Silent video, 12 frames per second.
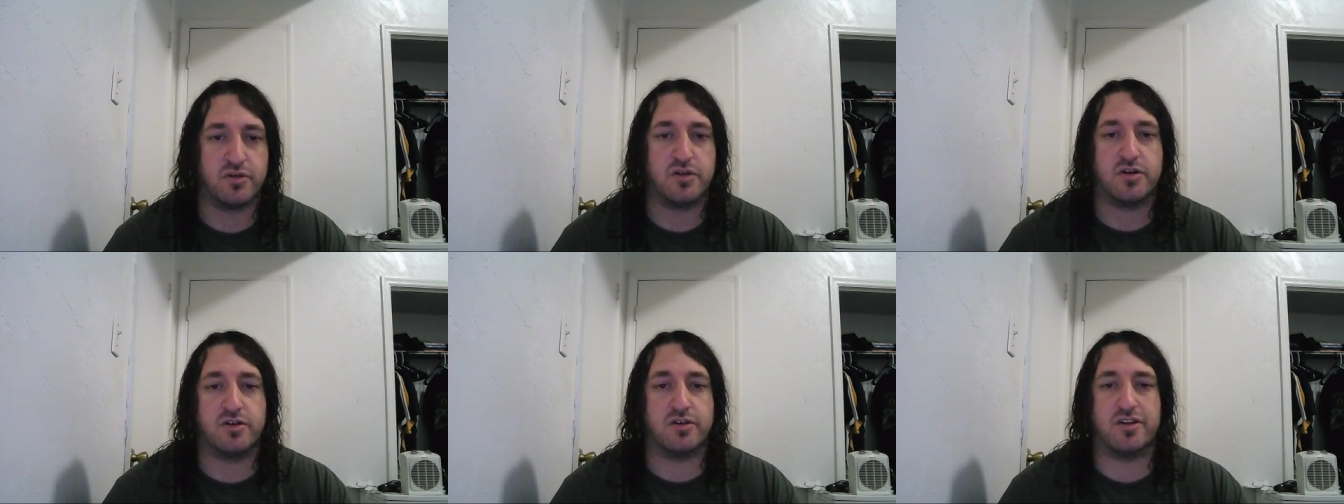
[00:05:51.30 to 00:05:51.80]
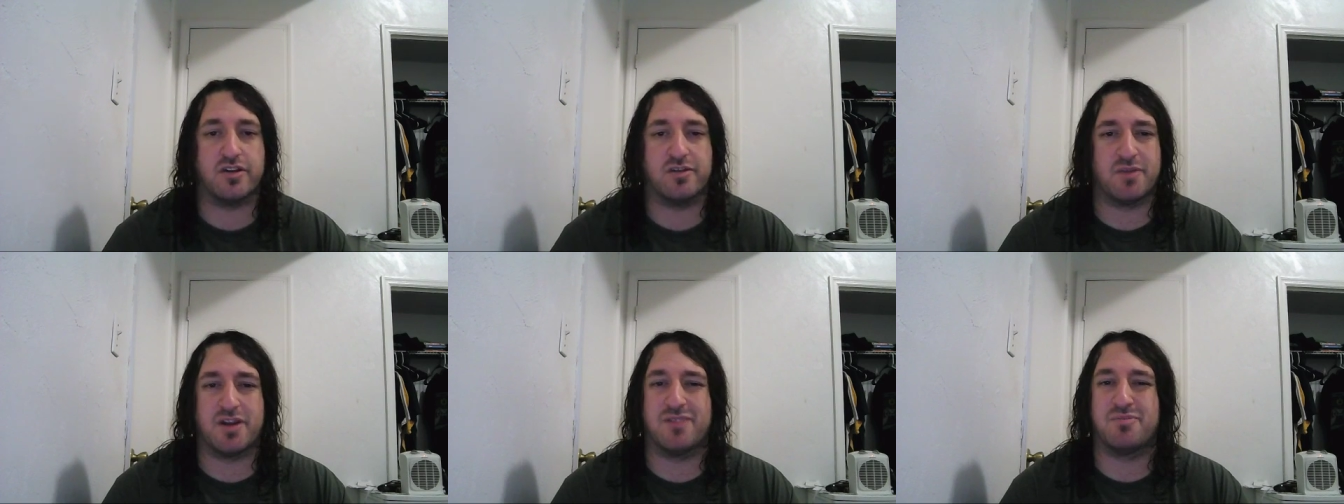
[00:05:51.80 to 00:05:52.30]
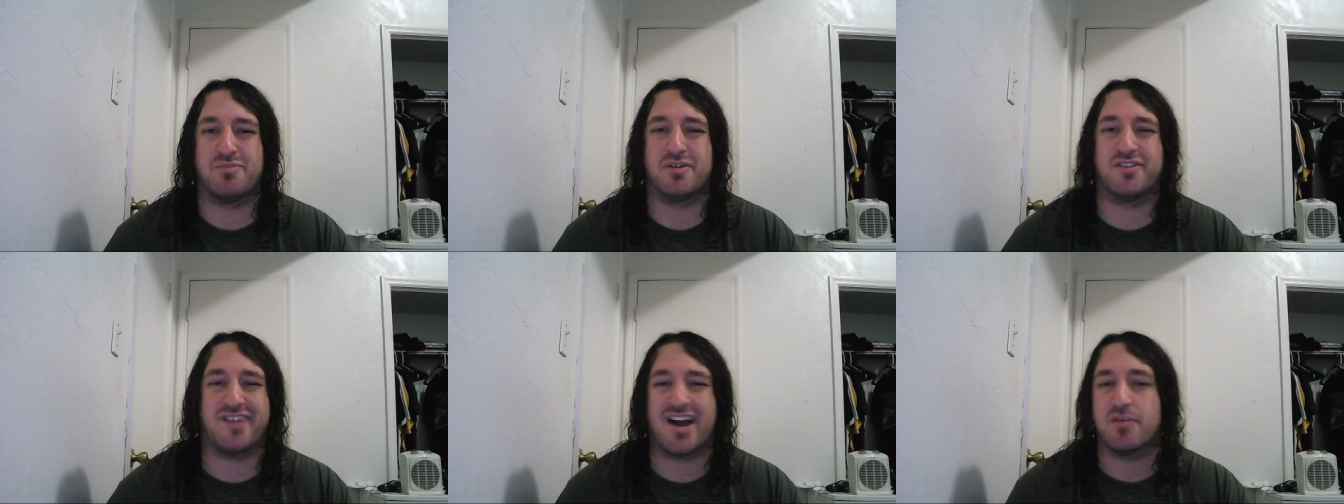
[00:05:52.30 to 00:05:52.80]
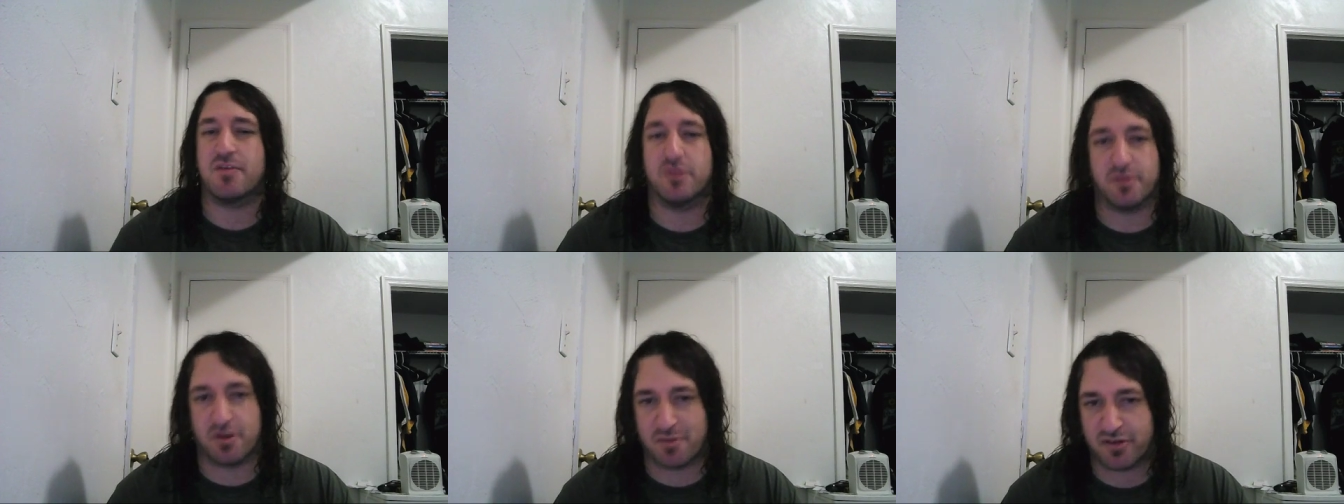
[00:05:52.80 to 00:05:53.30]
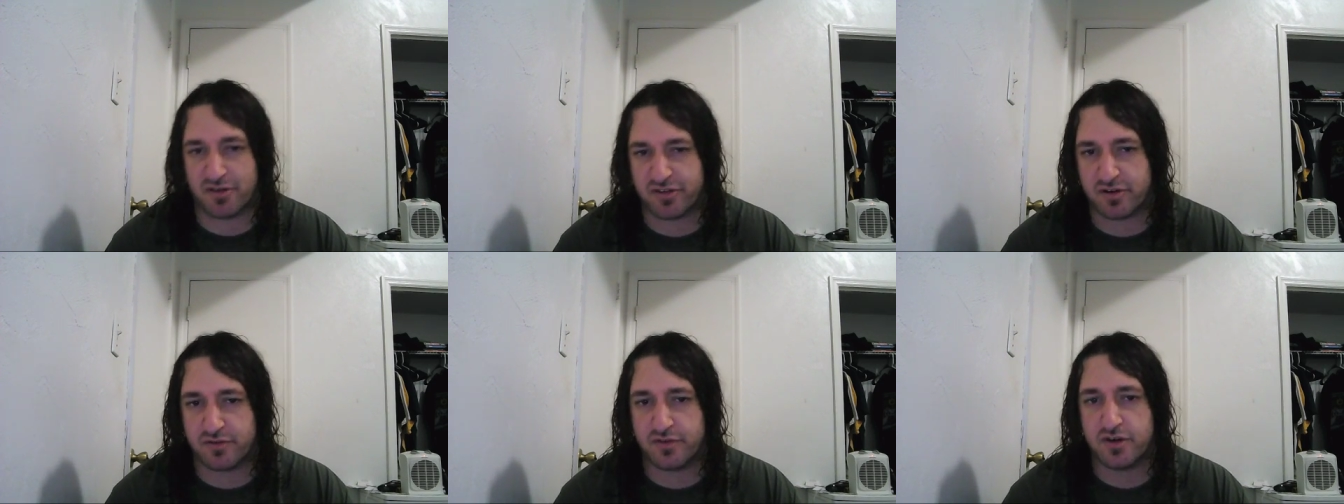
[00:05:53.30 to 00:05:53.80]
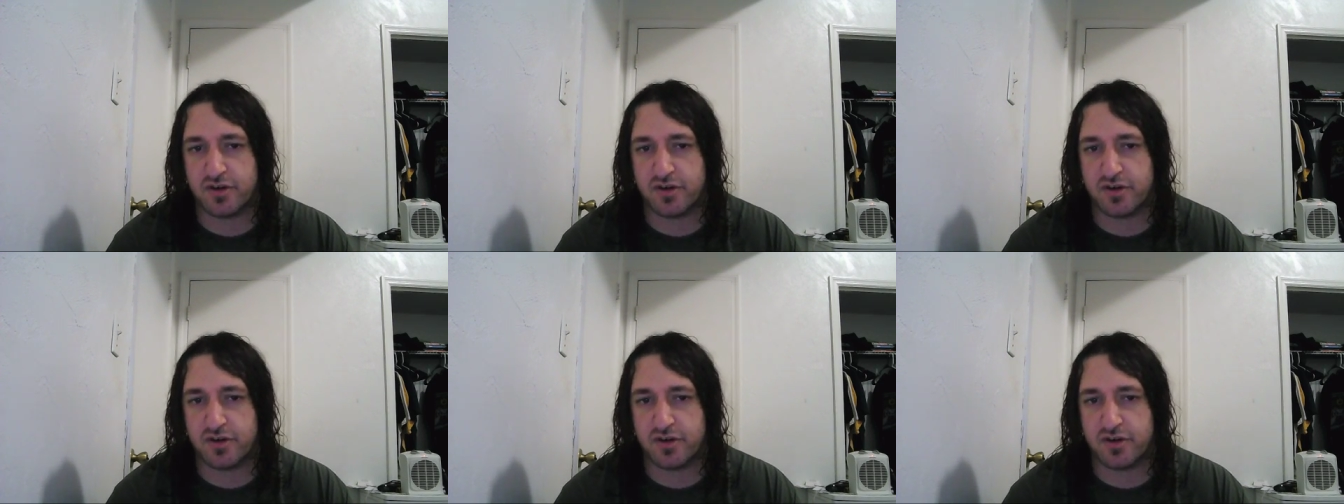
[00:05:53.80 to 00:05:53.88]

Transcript: didn't put a time limit on myself.